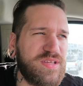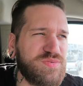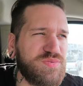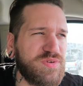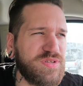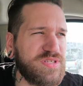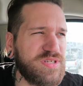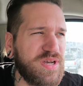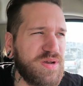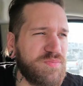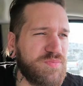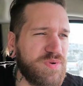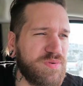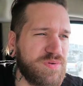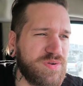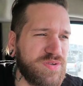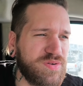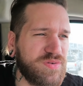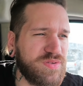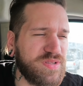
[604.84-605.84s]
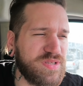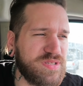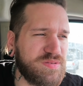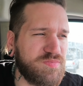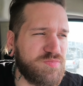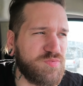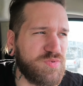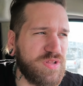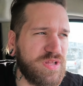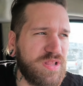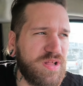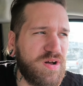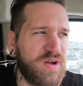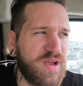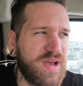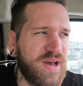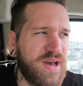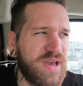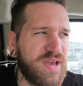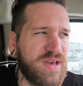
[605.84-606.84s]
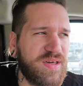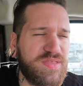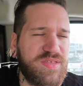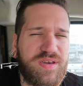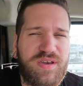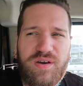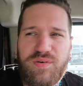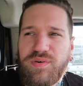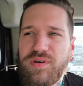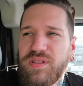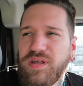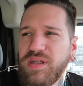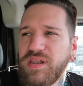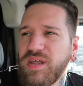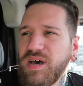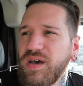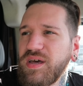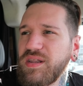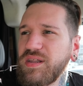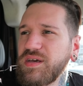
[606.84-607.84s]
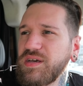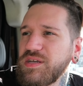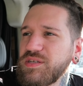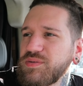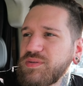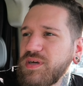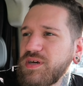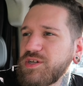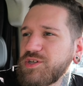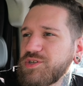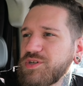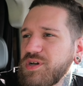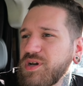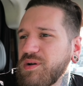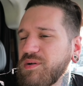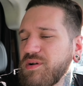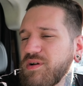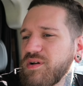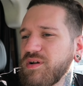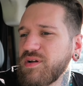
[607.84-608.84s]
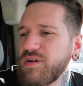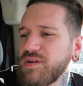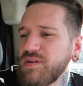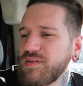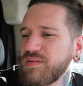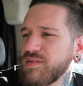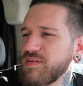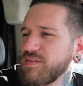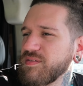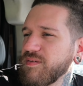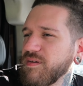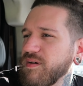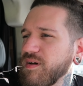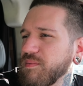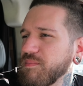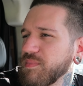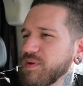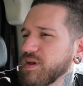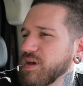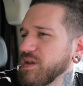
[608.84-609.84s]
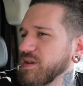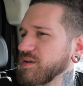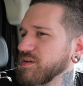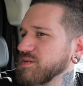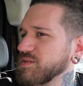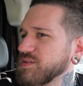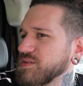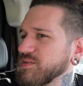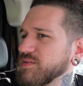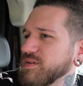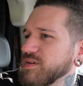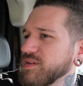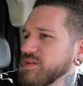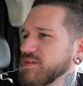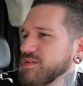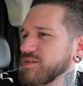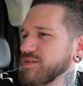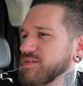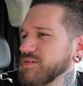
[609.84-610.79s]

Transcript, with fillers: This one time we were doing this really long hike, I think I went like nine days without a shower, so mm. I'm hmm. kind of used to it.